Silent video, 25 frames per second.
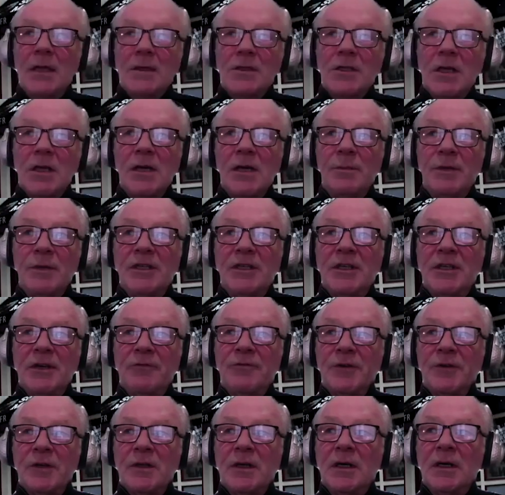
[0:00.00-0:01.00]
going to be
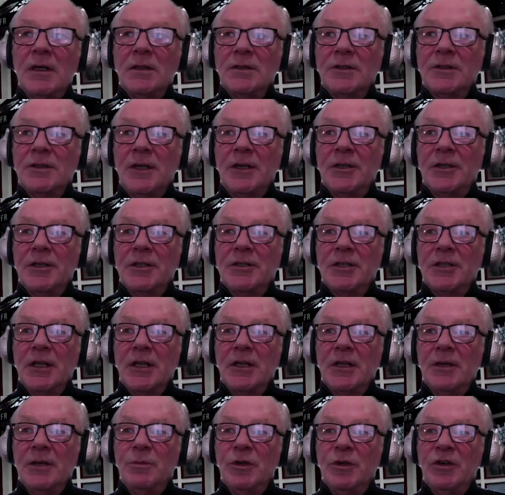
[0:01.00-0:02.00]
difficult, Senator
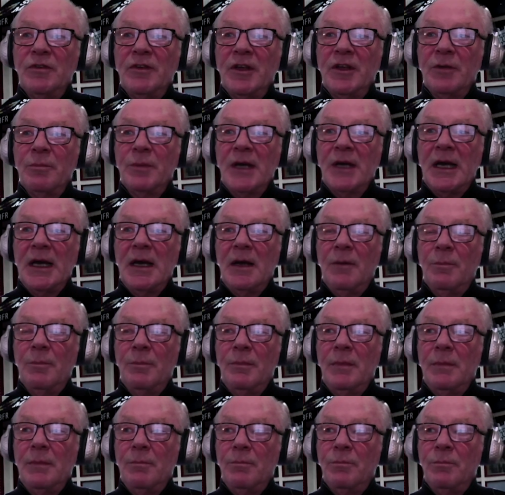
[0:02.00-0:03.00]
Jehlen, moving back
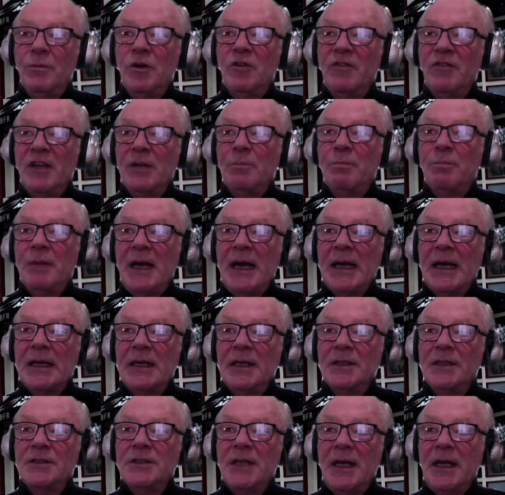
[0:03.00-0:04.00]
m- moving back
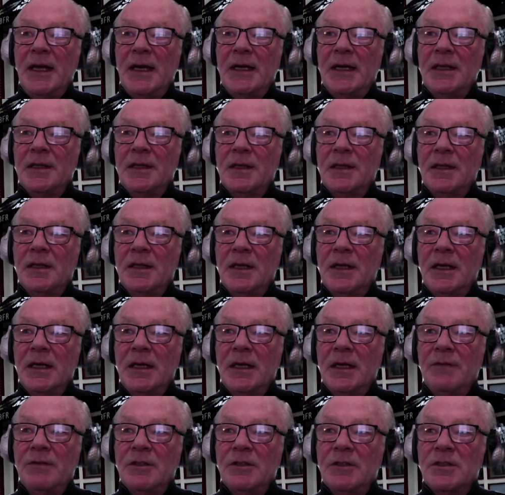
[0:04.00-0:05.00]
into anything that
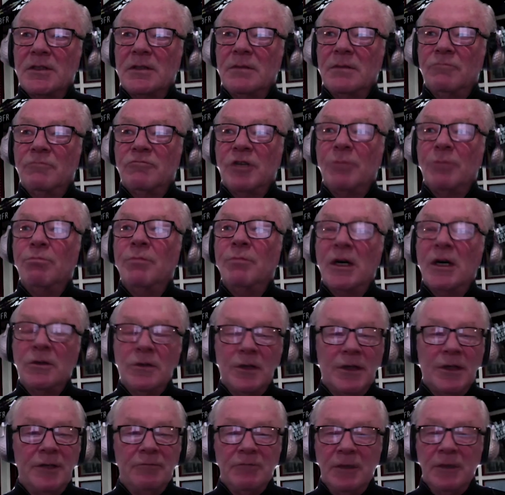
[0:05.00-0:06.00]
even
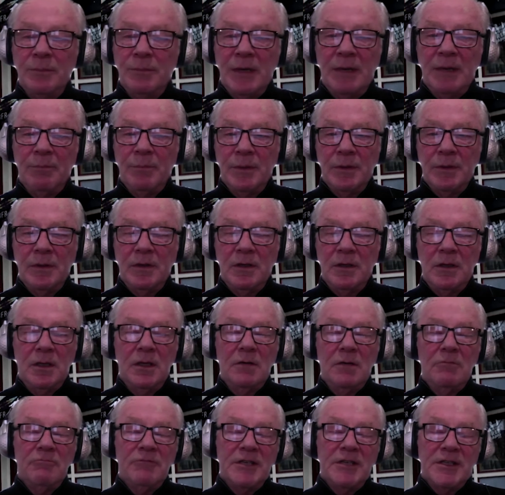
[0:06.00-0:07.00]
remotely remember
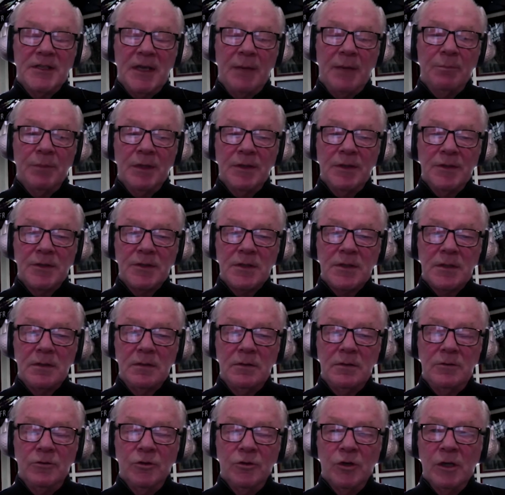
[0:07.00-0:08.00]
uh, resembles
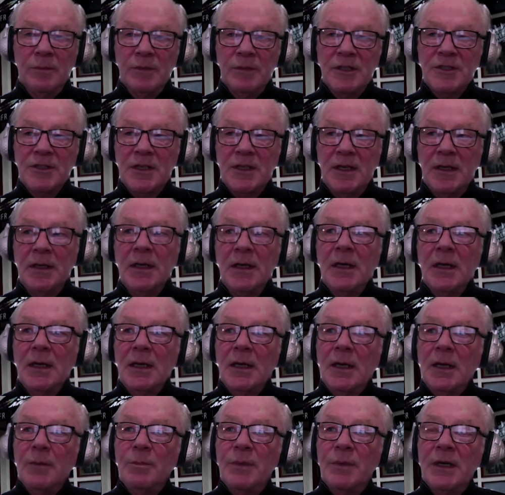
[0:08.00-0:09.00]
normalcy.
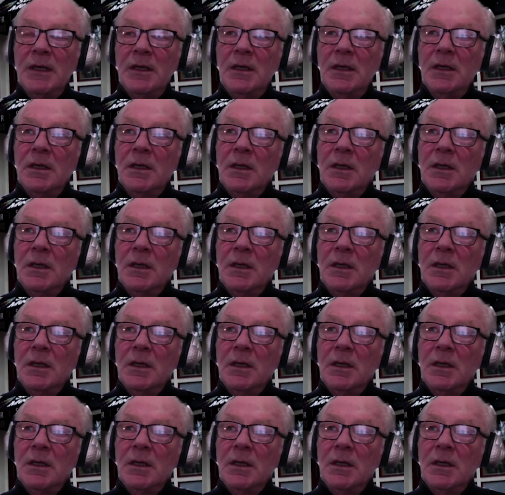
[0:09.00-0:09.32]
But